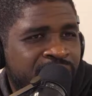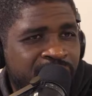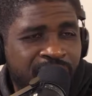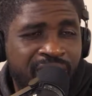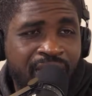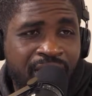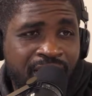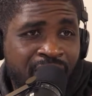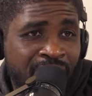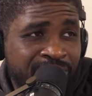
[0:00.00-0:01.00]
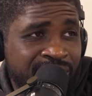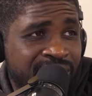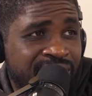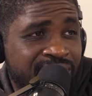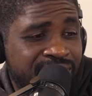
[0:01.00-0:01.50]
the weather, all I'm
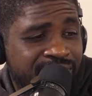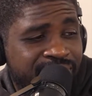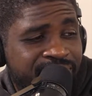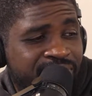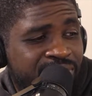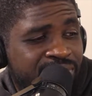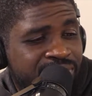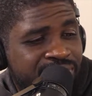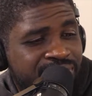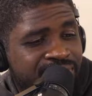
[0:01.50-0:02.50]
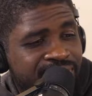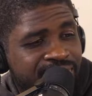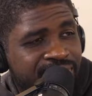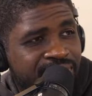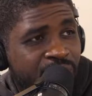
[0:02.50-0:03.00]
saying is,
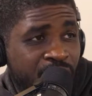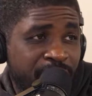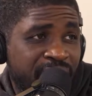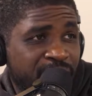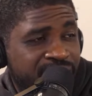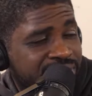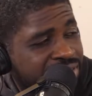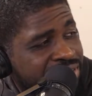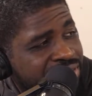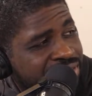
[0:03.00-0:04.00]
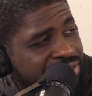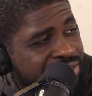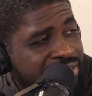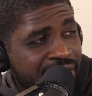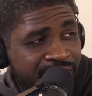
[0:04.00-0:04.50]
quarterback went to
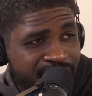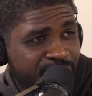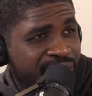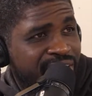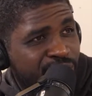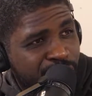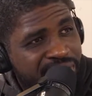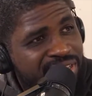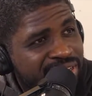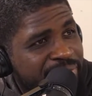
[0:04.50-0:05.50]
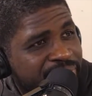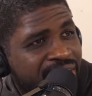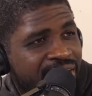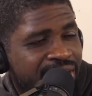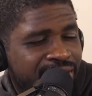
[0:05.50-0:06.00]
college in Wyoming.
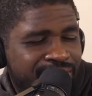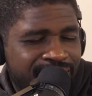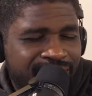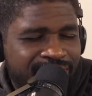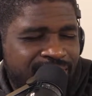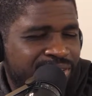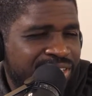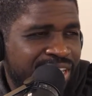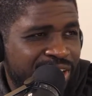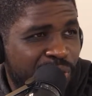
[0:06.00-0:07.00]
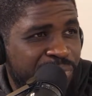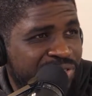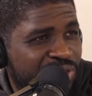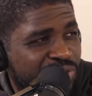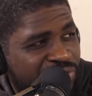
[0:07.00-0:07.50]
So he ain't gonna be
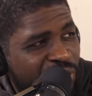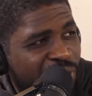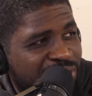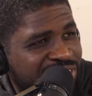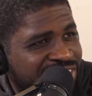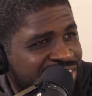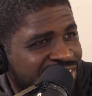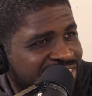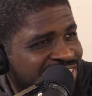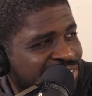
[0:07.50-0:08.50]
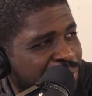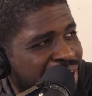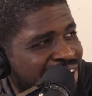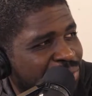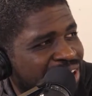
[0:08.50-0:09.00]
too foreign to
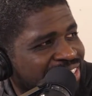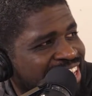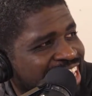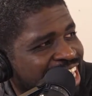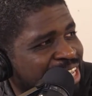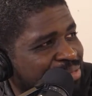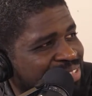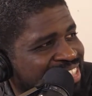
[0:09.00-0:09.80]
bad weather games.